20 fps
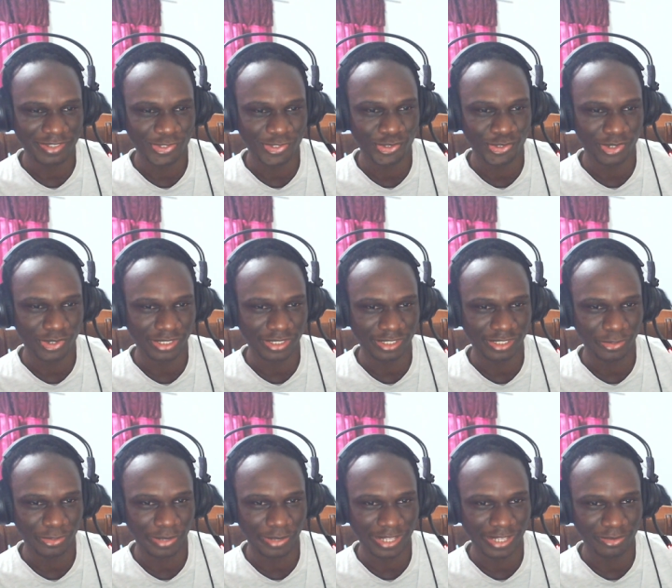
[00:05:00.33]
drawn in the
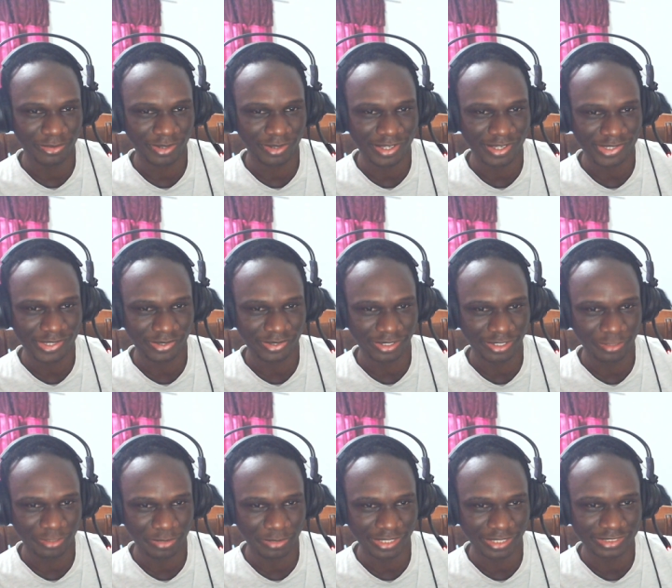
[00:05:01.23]
way it was, so it
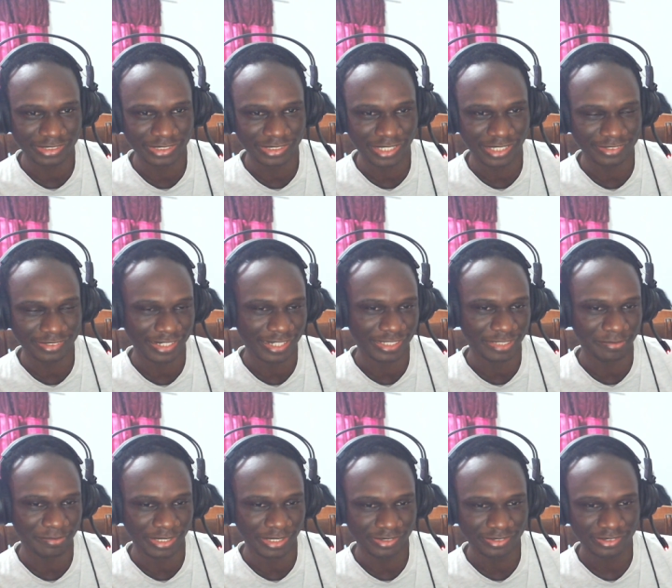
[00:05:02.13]
could be easier to
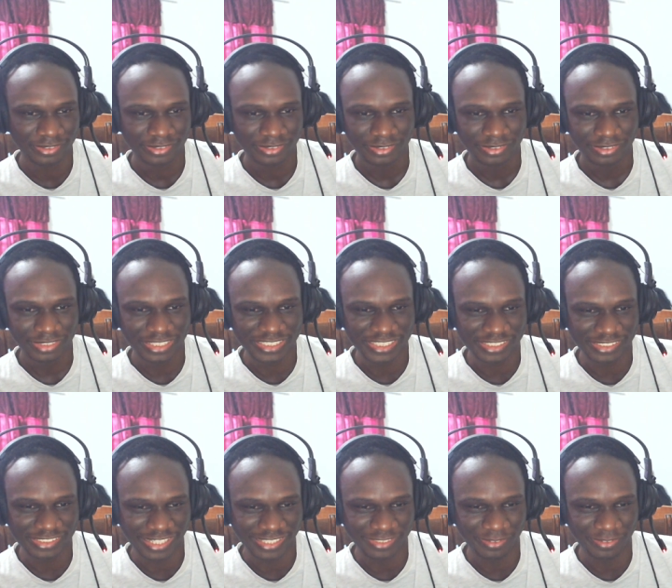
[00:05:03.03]
animate. This is easy,